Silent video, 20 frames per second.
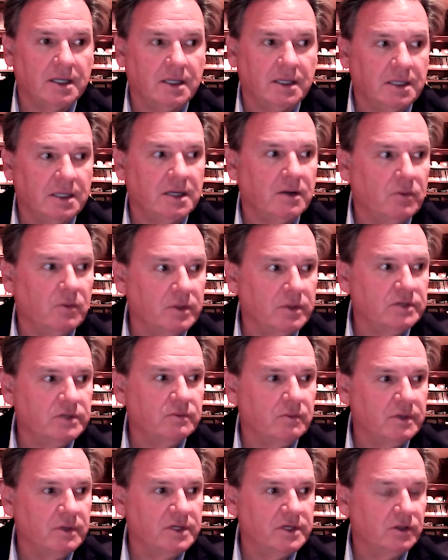when
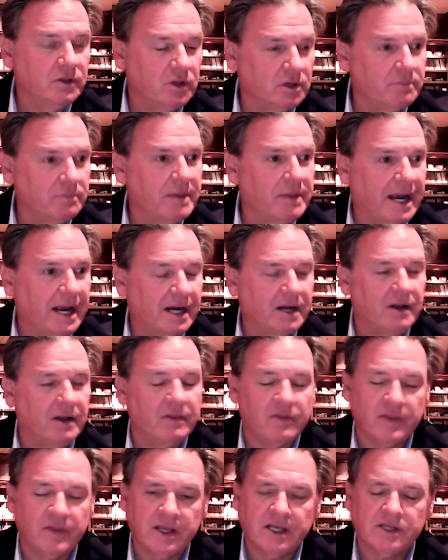you look back
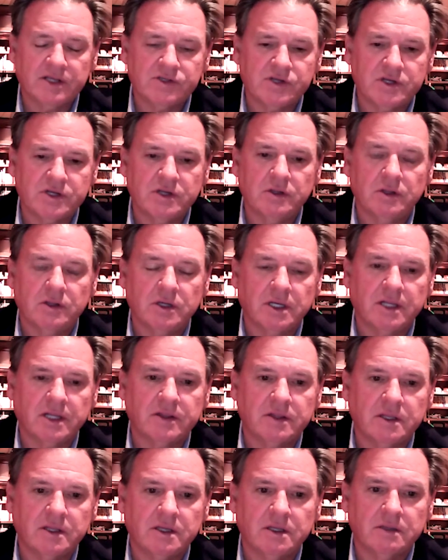on things and you look at
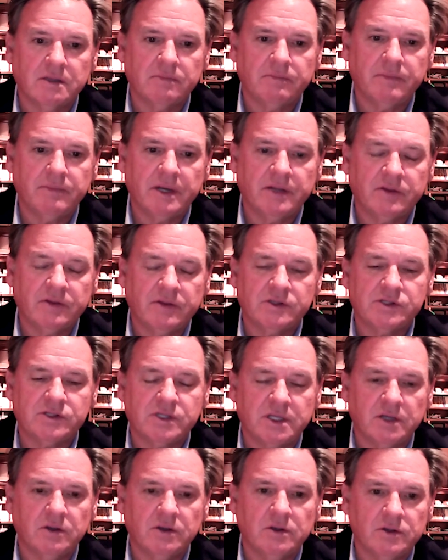the
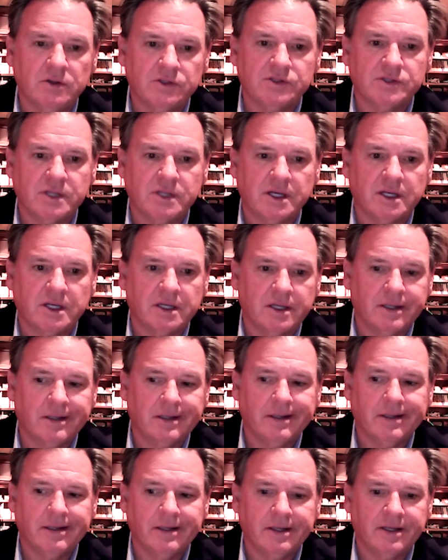skills that
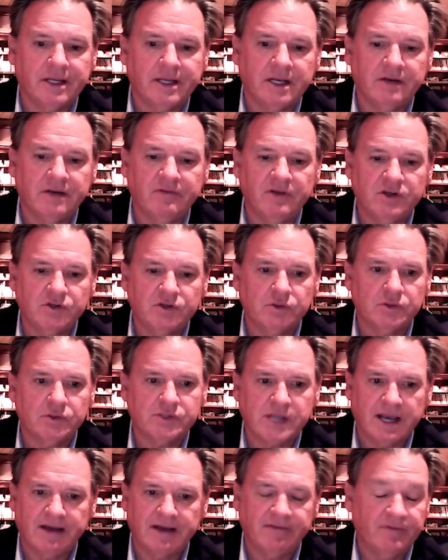
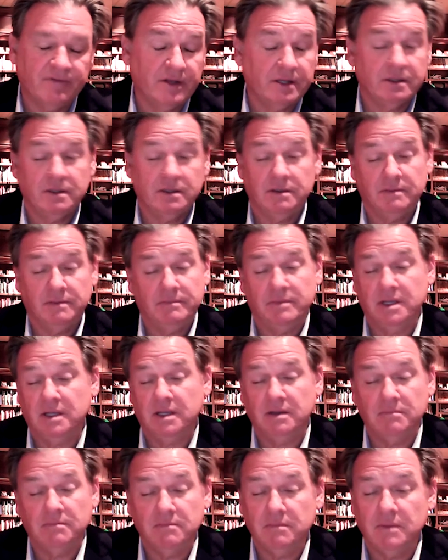individuals have, that
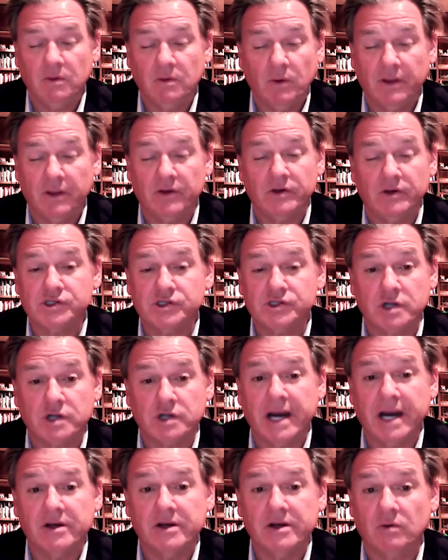whether it's
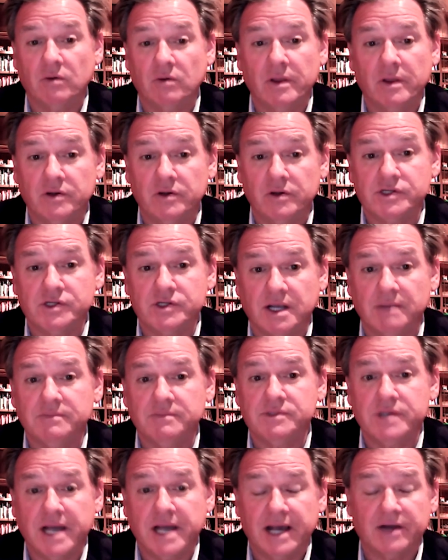trained or whether it just
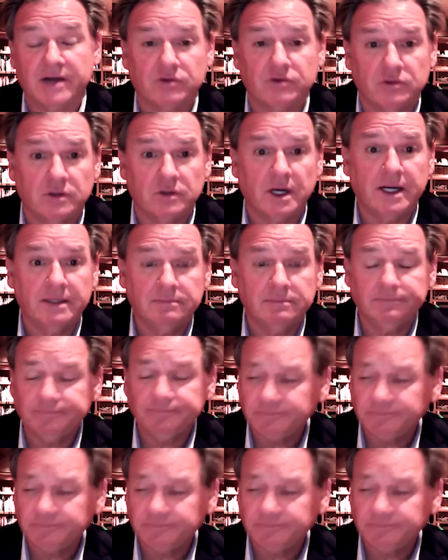comes natural, right?